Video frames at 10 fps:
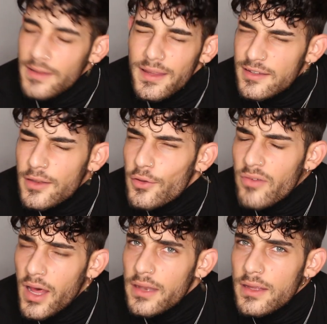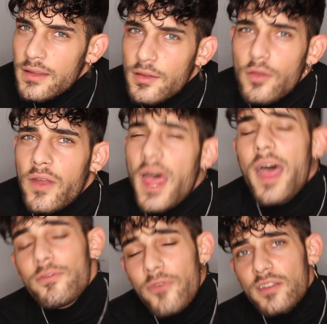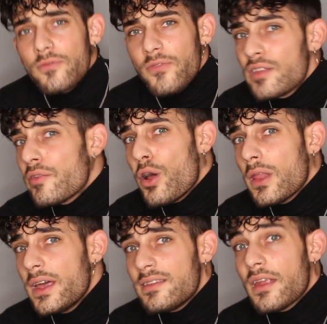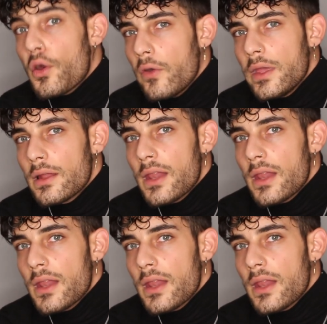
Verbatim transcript: It's not fun. It's not fun. At first of all, it's annoying.